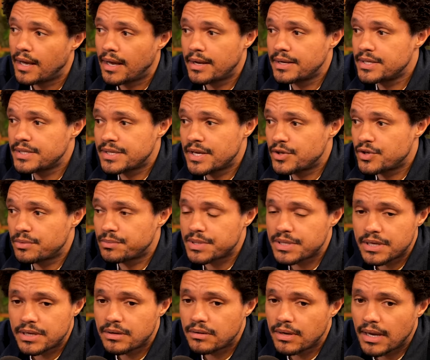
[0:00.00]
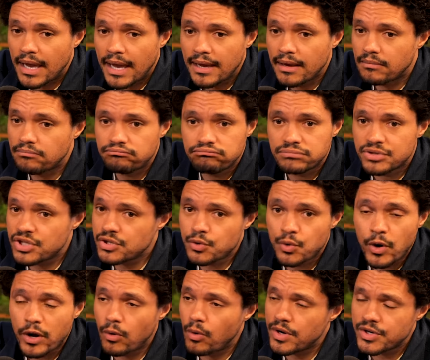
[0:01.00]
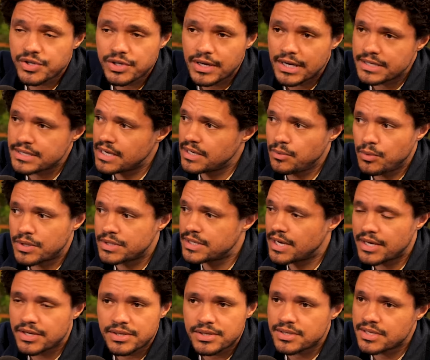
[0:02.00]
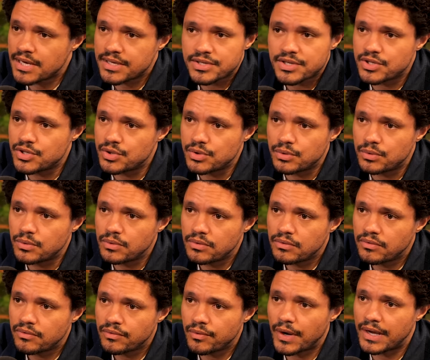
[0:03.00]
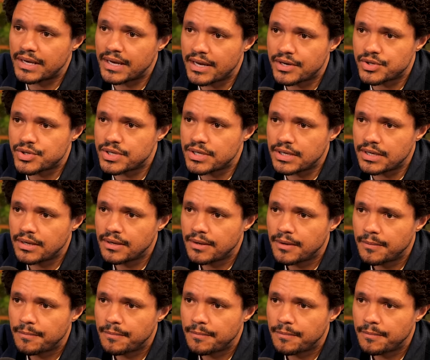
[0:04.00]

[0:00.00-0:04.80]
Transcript: I just said to him, I was like, hey, just quick question. Has anyone tested you for A D H D?